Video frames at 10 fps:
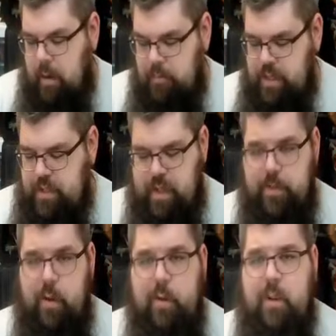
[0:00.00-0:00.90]
Just like
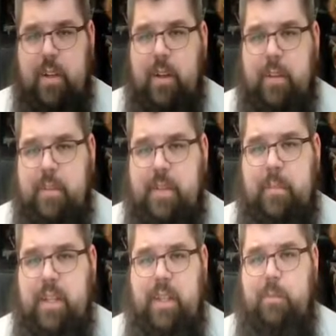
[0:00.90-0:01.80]
throw in one of those and
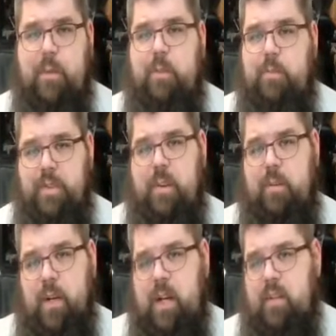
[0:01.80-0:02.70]
be like, boom, starter
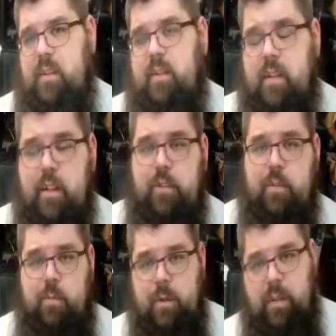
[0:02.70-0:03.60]
box. Here's
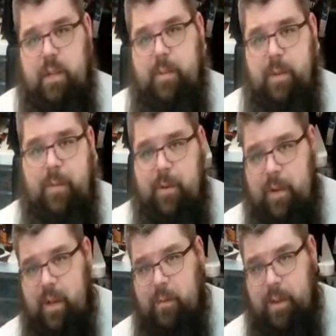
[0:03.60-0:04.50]
your one-page pamphlet on
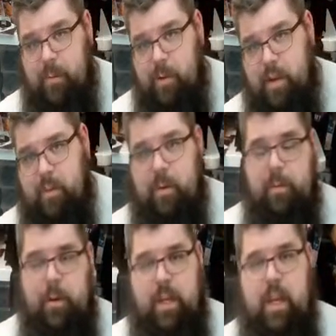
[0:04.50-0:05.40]
how to play Warhammer in
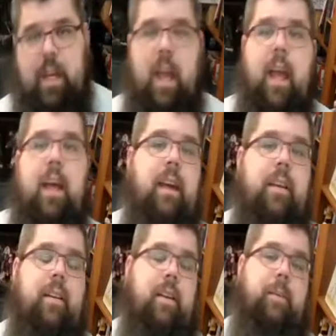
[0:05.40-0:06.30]
40K.
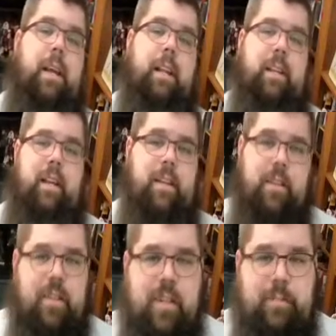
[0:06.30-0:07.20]
You know what I mean? And like,
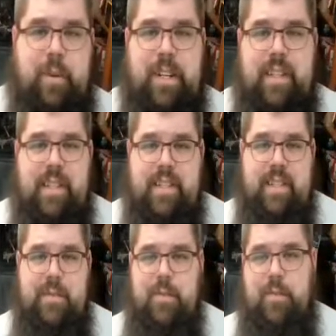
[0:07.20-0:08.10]
you could have printed the
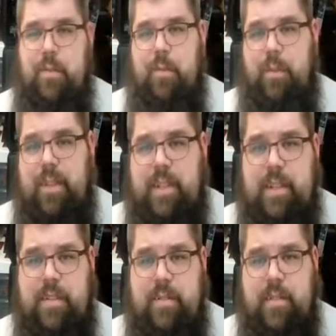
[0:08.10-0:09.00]
sisters'
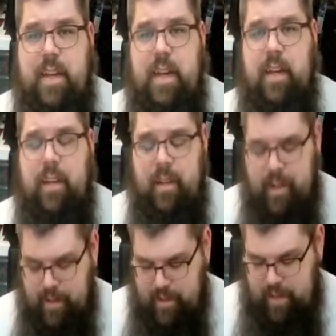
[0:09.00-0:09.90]

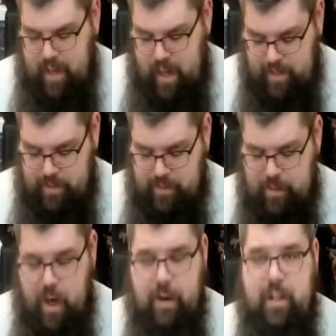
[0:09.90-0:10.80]
and the
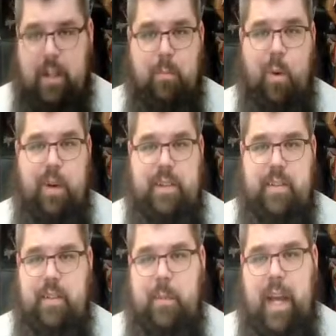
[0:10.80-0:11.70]
Drukhari like points
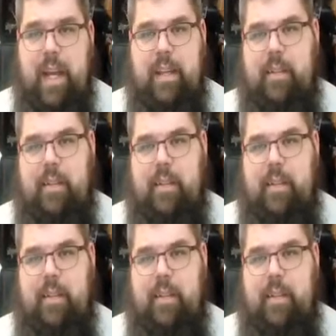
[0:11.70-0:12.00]
on the back.